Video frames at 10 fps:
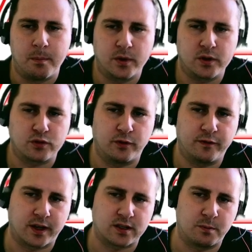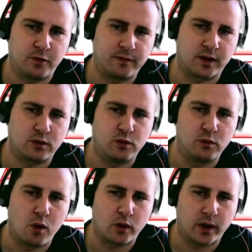So for example, if I go
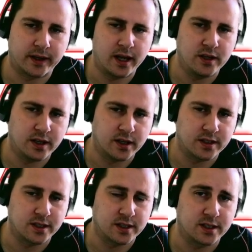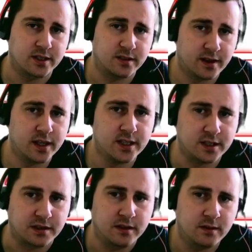along again, you can see it says
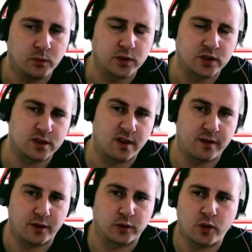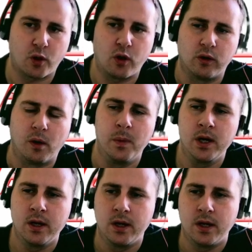3C, which is the third column.
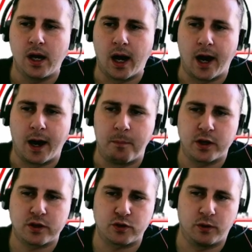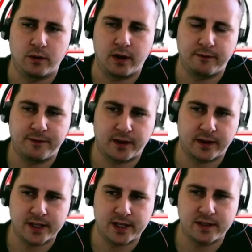So for
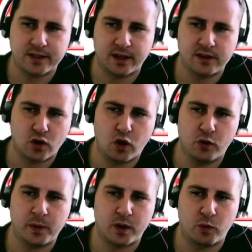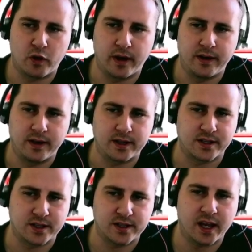this instance, all we are wanting is the
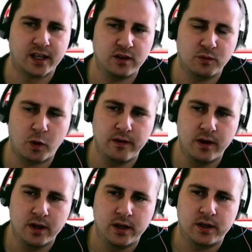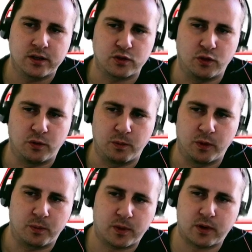second one. So
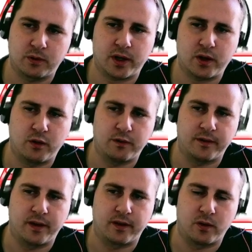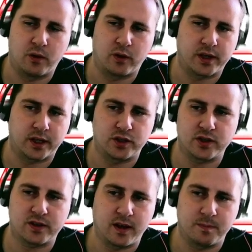we'll click off there, or you could just
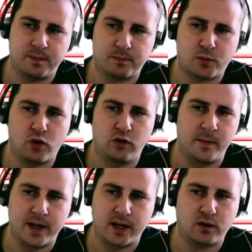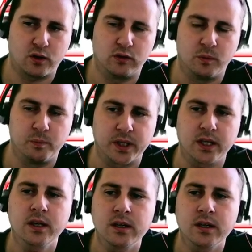type column A, column B.